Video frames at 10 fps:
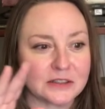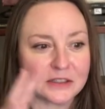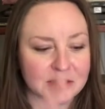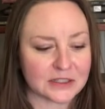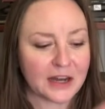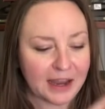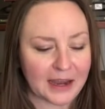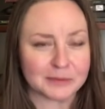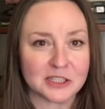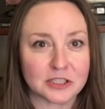is an
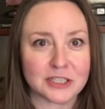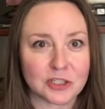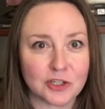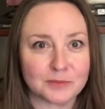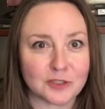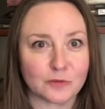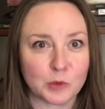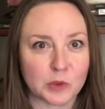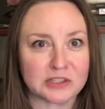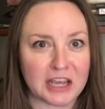apt description for
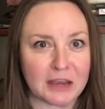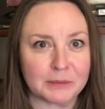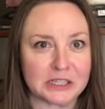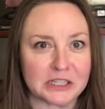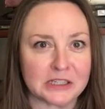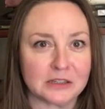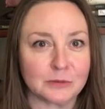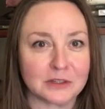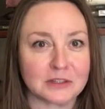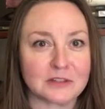what's happening
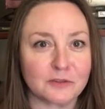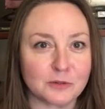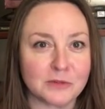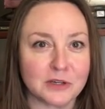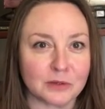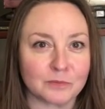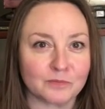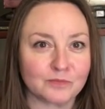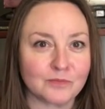with this full moon.